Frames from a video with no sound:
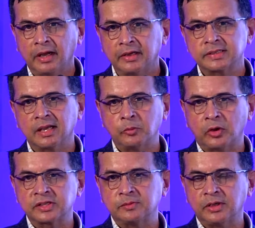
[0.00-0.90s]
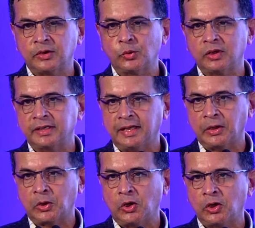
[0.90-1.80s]
and somewhat similar to a
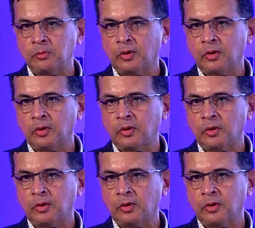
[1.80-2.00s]
telecom